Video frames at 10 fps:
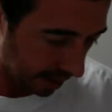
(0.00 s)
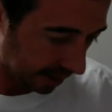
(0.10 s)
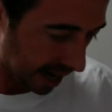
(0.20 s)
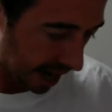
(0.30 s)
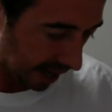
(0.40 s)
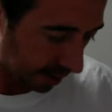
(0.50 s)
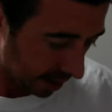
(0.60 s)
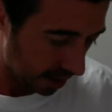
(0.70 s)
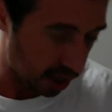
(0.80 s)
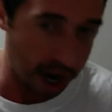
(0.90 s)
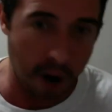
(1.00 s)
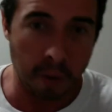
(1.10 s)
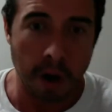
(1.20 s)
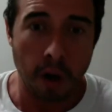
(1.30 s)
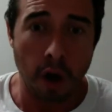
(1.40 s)
Got it.
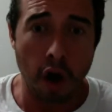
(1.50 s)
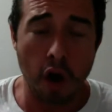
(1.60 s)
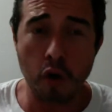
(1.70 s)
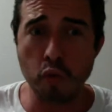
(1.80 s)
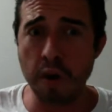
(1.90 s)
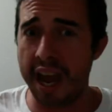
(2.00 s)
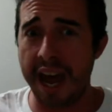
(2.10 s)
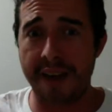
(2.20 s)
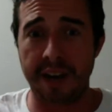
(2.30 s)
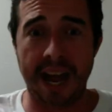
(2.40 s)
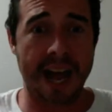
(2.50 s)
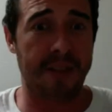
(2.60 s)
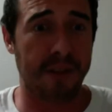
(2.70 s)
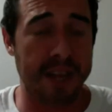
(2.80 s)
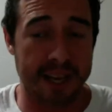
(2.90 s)
So, we have an
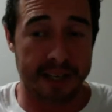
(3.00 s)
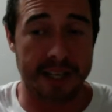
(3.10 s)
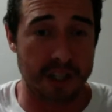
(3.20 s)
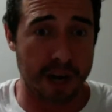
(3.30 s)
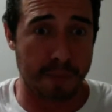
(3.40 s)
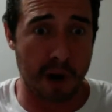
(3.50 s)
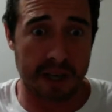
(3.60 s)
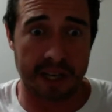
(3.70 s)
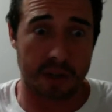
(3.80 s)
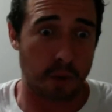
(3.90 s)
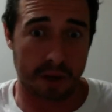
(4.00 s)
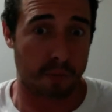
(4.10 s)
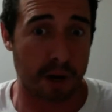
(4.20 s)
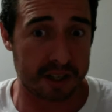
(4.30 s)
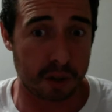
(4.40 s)
athlete in TJ Perkins who can
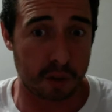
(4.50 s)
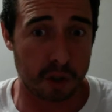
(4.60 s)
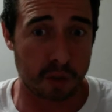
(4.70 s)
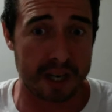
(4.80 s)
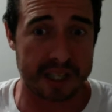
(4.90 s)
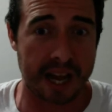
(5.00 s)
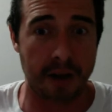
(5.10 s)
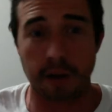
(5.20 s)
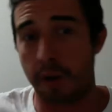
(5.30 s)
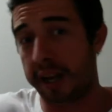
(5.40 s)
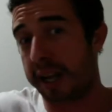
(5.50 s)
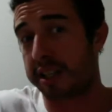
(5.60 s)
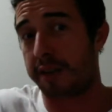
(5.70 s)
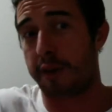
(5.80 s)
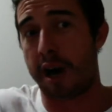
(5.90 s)
wrestle a cruiserweight style going
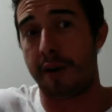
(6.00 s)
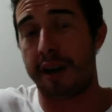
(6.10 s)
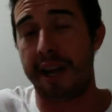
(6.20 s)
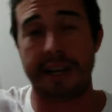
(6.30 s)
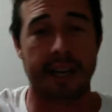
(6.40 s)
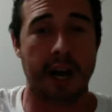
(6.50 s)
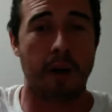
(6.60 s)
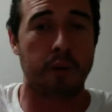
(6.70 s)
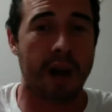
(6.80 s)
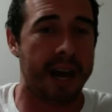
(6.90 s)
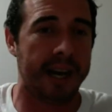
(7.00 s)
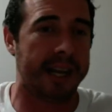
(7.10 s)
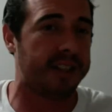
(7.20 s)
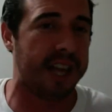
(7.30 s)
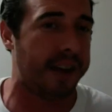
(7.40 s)
against Daivari. And, granted, he
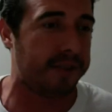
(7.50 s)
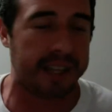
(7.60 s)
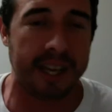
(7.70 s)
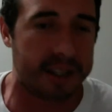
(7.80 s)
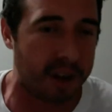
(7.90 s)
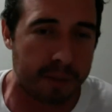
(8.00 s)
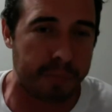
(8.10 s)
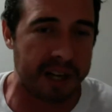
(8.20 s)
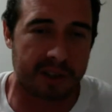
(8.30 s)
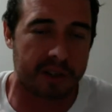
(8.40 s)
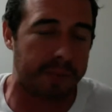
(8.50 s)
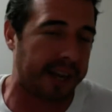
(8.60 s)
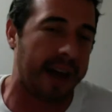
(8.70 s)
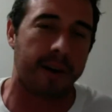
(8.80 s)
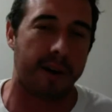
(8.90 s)
saved kids on a bus or something.
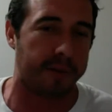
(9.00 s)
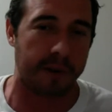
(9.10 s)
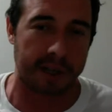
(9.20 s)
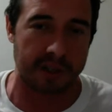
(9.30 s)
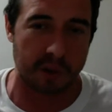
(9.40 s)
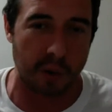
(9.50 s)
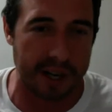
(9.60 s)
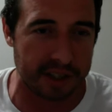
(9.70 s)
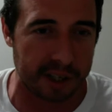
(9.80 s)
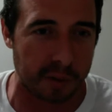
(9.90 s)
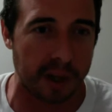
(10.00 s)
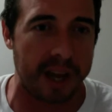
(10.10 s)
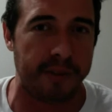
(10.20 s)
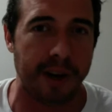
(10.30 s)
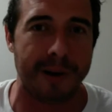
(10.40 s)
I don't know the fucking story. He's like a
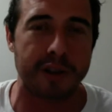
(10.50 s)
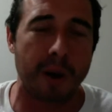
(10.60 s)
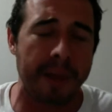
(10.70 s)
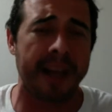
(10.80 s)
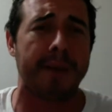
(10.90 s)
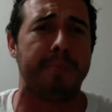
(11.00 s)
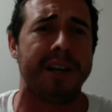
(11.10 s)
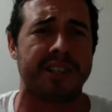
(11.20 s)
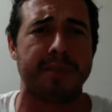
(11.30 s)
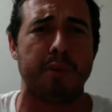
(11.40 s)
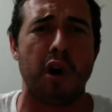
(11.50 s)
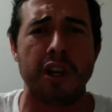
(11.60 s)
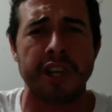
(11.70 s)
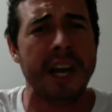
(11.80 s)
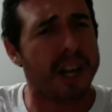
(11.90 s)
real-life hero, so I'm not going to bust his
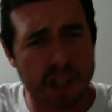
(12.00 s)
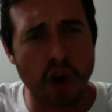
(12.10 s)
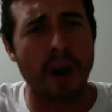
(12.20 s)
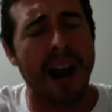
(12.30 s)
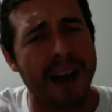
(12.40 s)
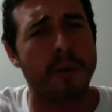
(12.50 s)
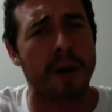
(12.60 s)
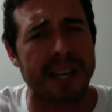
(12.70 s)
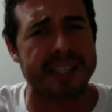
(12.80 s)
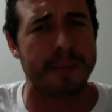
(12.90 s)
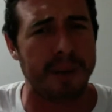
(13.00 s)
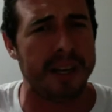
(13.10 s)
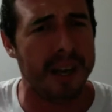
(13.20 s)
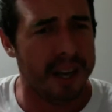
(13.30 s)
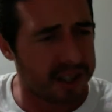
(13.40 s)
balls. Sure, everyone gets to
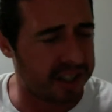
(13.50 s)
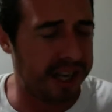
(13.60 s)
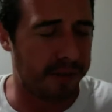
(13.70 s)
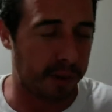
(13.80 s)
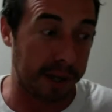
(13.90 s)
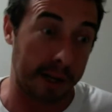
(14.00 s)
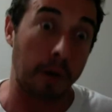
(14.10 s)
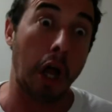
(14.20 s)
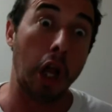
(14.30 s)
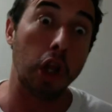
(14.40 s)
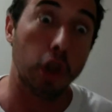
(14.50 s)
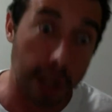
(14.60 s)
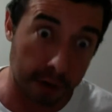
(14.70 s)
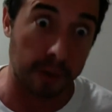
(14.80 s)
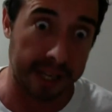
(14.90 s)
be Steve Corino,
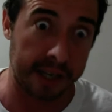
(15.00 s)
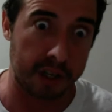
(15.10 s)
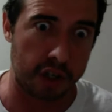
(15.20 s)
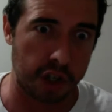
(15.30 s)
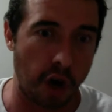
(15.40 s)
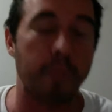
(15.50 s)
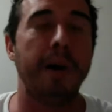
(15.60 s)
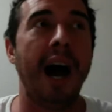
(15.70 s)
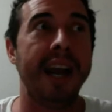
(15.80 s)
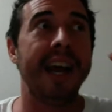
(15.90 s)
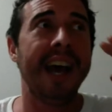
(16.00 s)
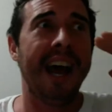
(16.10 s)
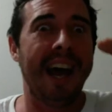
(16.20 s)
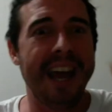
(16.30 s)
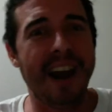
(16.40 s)
literally in this show. But,
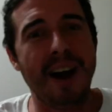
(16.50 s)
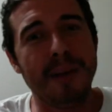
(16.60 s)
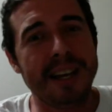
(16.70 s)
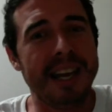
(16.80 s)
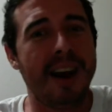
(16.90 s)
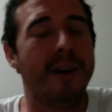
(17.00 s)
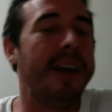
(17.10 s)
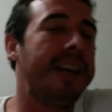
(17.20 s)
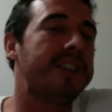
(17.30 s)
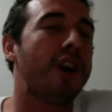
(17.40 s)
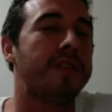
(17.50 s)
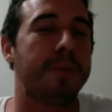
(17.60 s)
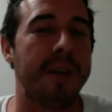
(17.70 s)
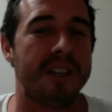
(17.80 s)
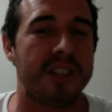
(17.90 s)
I'm like, he deserves to
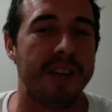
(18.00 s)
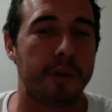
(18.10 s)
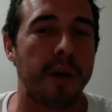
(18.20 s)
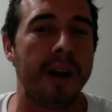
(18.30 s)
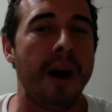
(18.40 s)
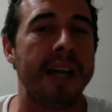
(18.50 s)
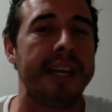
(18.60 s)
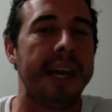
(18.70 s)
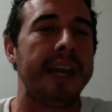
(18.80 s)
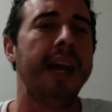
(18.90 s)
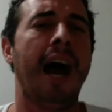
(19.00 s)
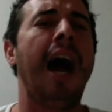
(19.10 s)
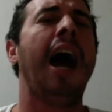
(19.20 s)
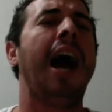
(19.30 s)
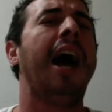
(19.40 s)
be a Steve Corino. I get it.
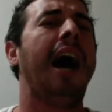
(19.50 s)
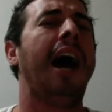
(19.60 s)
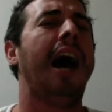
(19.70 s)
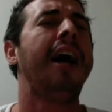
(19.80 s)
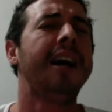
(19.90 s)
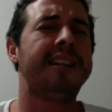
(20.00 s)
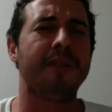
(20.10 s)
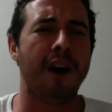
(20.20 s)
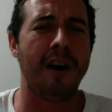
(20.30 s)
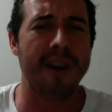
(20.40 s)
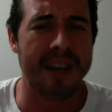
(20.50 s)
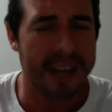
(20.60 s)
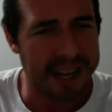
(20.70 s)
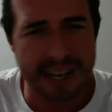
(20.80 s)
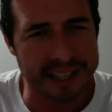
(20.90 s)
Daivari,
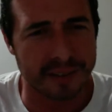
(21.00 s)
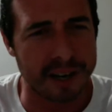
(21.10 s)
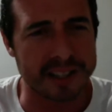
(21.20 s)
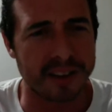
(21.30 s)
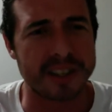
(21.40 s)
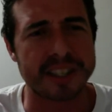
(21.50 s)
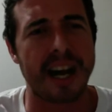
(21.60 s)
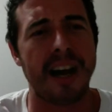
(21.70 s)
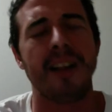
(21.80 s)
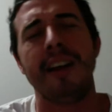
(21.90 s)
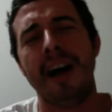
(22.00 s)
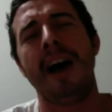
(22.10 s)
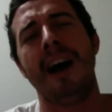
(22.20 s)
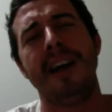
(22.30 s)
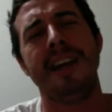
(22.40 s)
he doesn't wrestle this style.
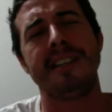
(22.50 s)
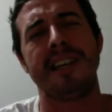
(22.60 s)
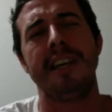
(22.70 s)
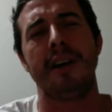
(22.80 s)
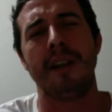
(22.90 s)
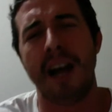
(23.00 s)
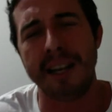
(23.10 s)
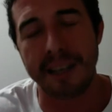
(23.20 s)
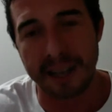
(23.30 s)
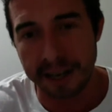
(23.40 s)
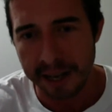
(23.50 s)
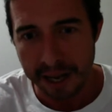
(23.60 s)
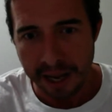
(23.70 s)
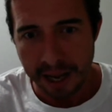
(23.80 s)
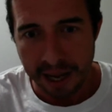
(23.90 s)
He's a heel. I get it.
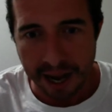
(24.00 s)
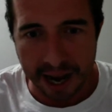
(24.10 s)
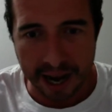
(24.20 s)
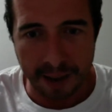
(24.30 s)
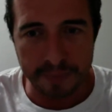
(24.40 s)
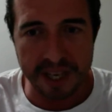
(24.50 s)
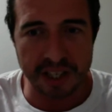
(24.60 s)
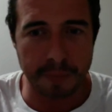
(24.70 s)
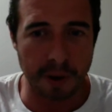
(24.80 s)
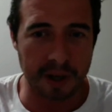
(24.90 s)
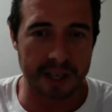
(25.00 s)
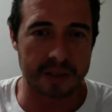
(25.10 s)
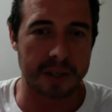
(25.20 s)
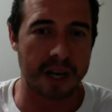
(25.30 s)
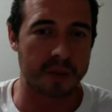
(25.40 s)
TJ Perkins
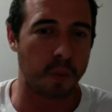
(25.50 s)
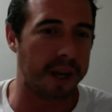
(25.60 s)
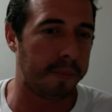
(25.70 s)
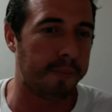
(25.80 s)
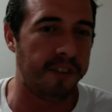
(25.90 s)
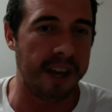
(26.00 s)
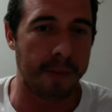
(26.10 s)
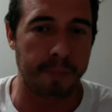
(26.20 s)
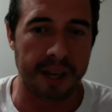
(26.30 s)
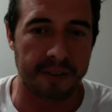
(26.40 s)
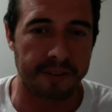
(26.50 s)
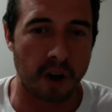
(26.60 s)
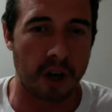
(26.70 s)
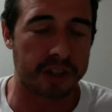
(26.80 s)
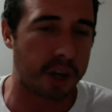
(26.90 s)
does win via
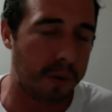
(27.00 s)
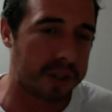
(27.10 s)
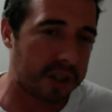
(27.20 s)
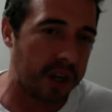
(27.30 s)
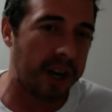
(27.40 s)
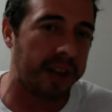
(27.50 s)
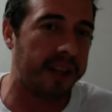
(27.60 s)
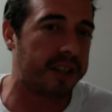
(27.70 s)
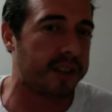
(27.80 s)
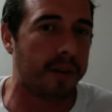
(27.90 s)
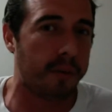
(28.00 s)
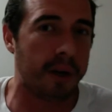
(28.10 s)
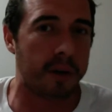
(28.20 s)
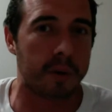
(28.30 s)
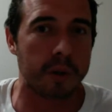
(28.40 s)
pinfall, so it's good. At least the
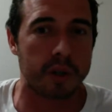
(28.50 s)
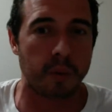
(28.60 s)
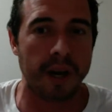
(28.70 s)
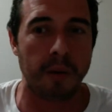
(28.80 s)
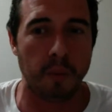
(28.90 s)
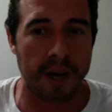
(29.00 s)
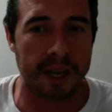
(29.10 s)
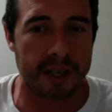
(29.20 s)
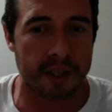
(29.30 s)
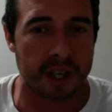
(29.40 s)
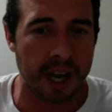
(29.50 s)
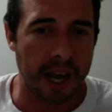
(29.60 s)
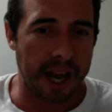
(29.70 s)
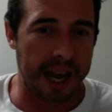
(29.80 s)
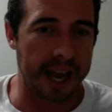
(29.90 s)
real cruiserweight wins.
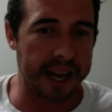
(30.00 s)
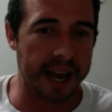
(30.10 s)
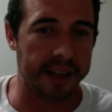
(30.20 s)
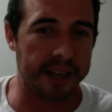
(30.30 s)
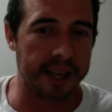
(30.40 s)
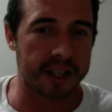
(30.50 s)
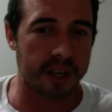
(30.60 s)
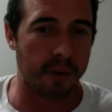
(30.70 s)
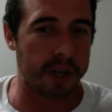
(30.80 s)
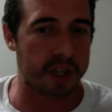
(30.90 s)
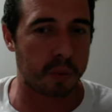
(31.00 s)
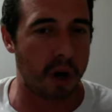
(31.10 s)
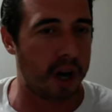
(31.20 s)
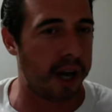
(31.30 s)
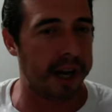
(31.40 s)
And that leads to Rich
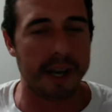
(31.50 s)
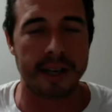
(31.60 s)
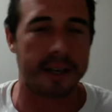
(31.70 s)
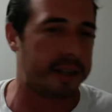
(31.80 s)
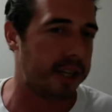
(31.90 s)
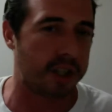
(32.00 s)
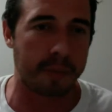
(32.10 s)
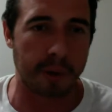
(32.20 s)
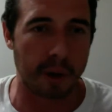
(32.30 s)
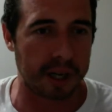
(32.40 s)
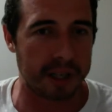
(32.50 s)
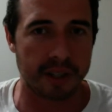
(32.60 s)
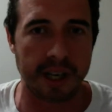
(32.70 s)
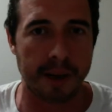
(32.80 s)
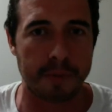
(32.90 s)
Swann and TJ Perkins
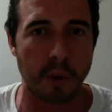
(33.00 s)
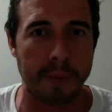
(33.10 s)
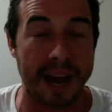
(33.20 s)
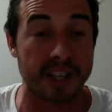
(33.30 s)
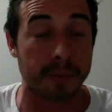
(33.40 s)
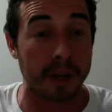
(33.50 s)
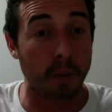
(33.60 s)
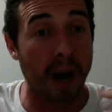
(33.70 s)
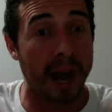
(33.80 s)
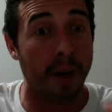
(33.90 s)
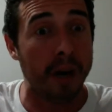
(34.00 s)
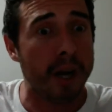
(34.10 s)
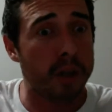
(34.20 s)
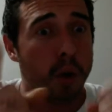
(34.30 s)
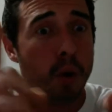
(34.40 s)
leading up to a match. I'm like, wow,
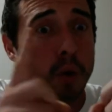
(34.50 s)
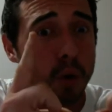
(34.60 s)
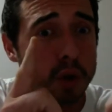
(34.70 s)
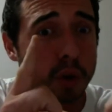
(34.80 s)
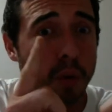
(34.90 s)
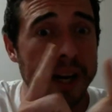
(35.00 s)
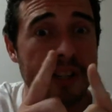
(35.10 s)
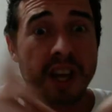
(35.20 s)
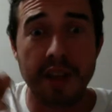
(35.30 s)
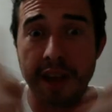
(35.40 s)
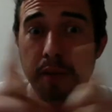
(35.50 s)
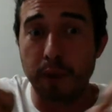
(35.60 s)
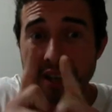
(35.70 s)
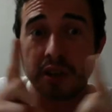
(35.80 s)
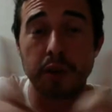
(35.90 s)
two cruiserweights that
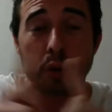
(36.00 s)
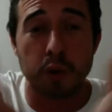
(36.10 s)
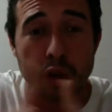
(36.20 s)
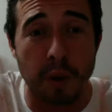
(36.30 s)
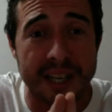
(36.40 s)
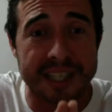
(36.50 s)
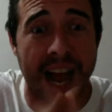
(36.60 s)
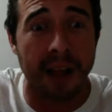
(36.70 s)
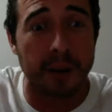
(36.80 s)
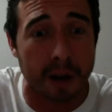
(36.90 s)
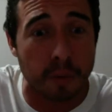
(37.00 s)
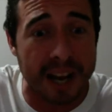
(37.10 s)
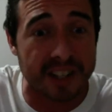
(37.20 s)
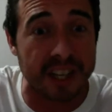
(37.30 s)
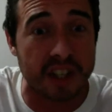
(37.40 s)
wrestle the cruiserweight style are going to
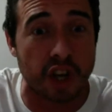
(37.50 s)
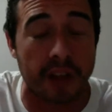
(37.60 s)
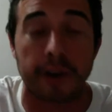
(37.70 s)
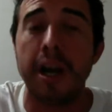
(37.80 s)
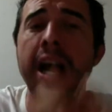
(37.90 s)
wrestle each other.